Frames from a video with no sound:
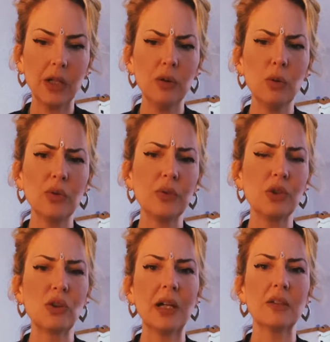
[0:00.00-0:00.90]
and you also
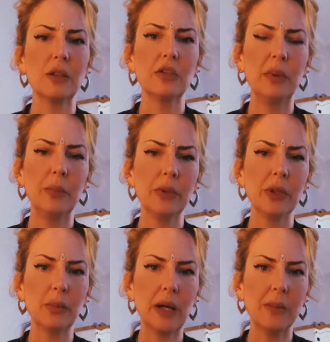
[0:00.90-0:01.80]
attract a lot of people
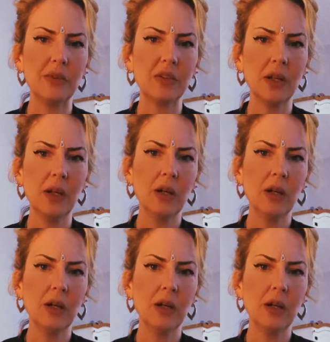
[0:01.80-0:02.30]
that perhaps